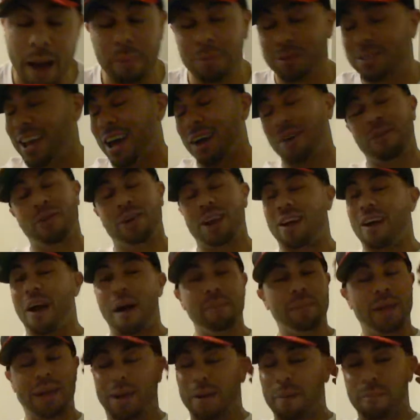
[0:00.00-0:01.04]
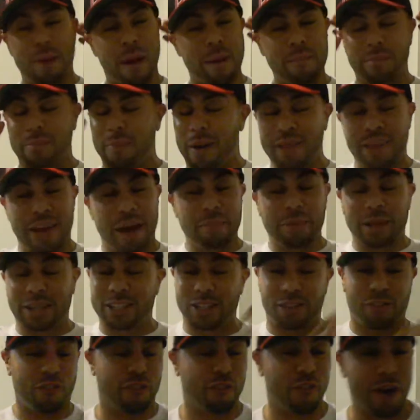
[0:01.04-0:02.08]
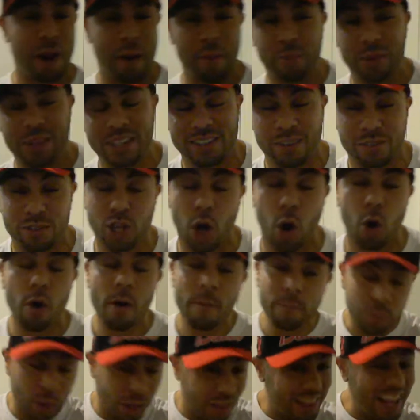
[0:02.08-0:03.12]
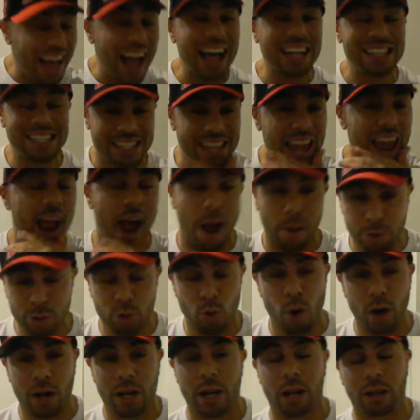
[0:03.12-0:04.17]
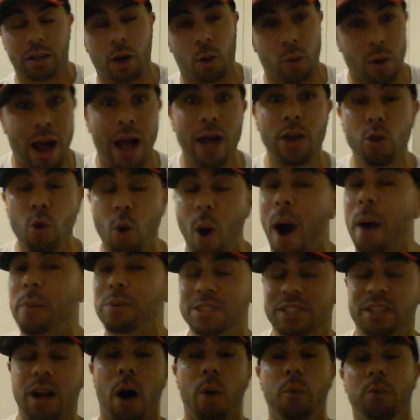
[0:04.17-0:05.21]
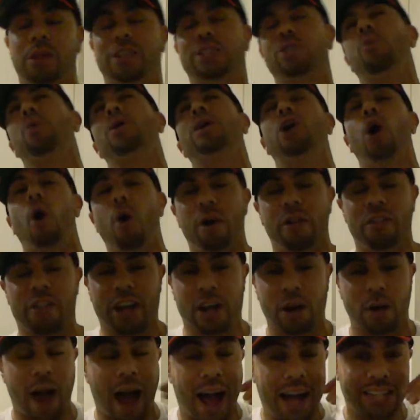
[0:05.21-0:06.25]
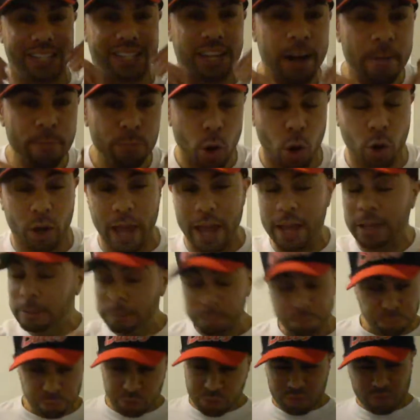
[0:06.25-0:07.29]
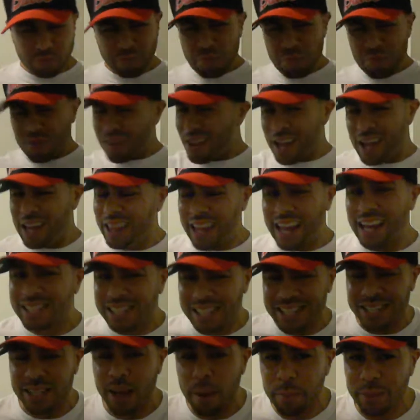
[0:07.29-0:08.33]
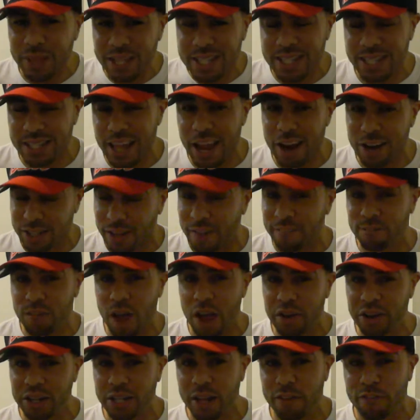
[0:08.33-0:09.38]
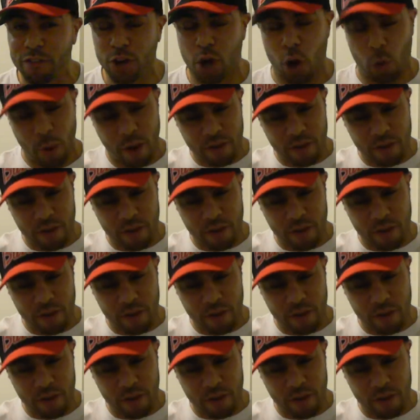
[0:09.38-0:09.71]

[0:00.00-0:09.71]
I'm just like, whatever. I'm like, by the end, I'm like just fed up with this stuff. So the last day I was working out there where I knew I was done with this. So we're going to the garage, okay? And like I said, some of these stairs are very difficult.